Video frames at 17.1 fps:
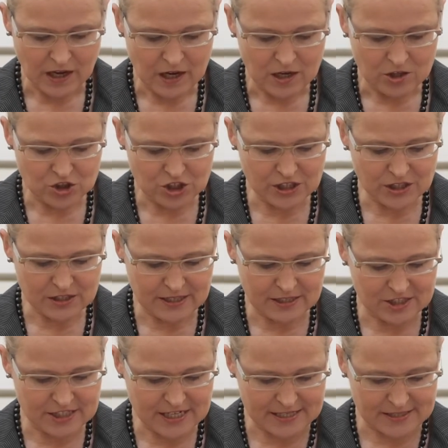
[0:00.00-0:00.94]
She
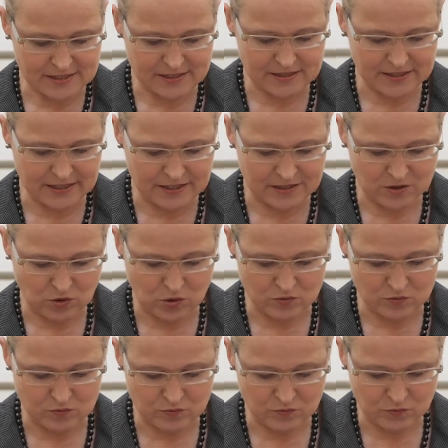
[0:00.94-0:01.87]
suggests that,
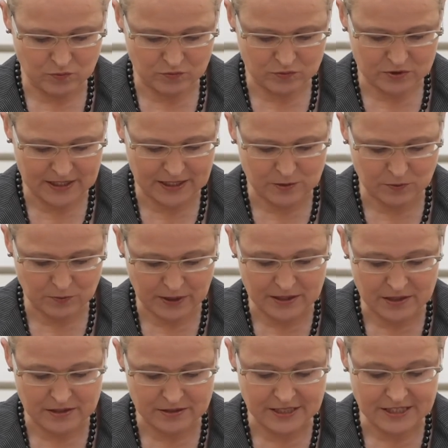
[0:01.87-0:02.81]
on, that
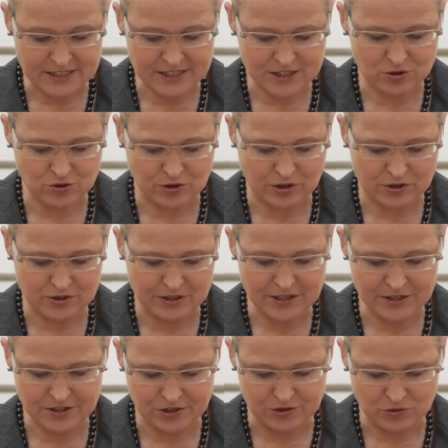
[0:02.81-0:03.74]
one needs to
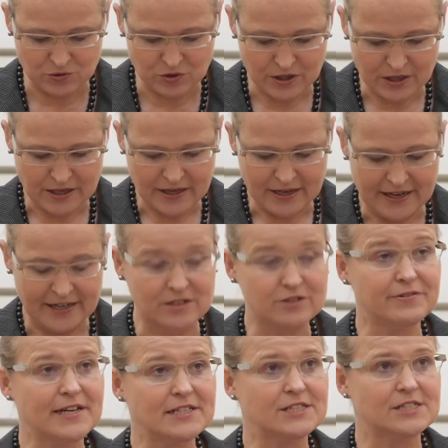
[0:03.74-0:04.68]
continue and
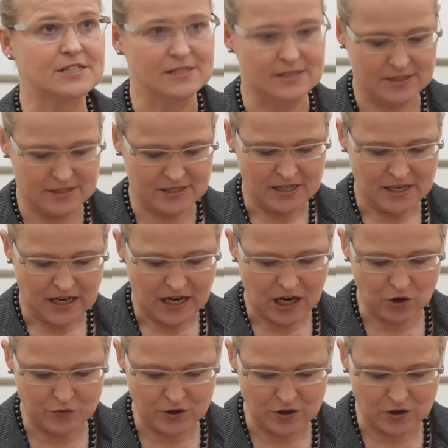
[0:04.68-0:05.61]
questions
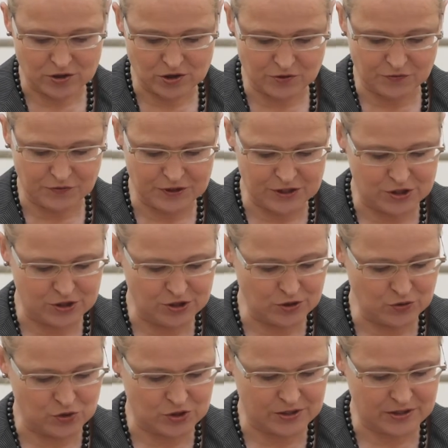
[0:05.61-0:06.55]
how philosophy is
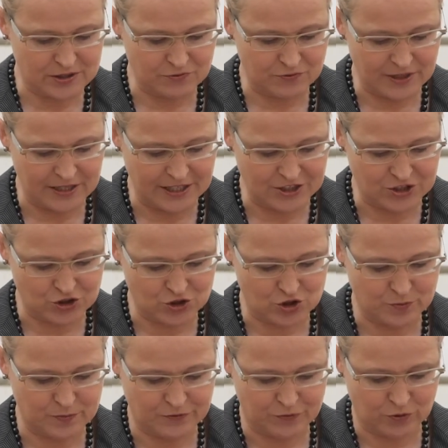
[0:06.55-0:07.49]
used in relation
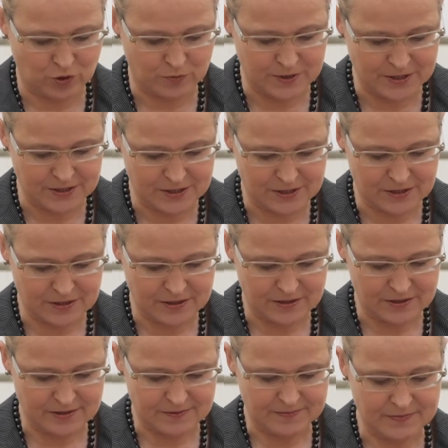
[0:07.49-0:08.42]
to performance.
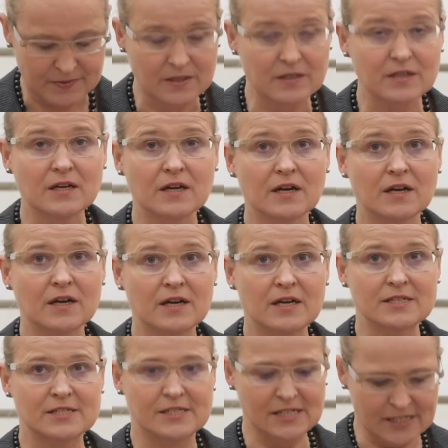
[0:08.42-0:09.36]

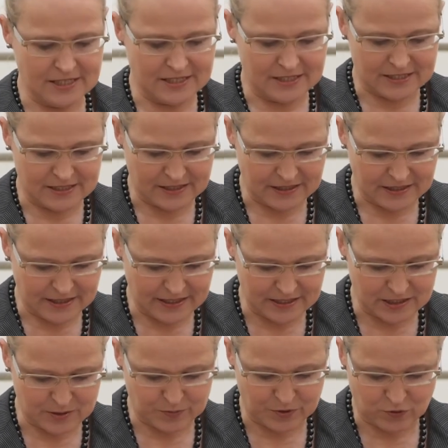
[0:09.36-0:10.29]
Theatre
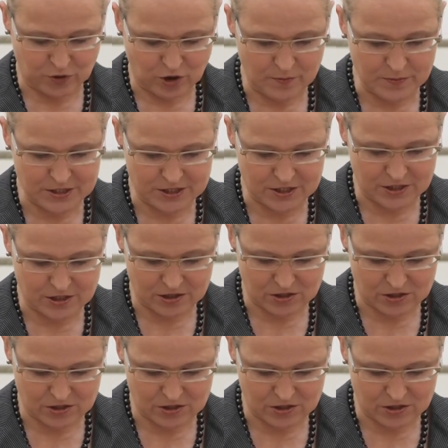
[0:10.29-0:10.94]
and performance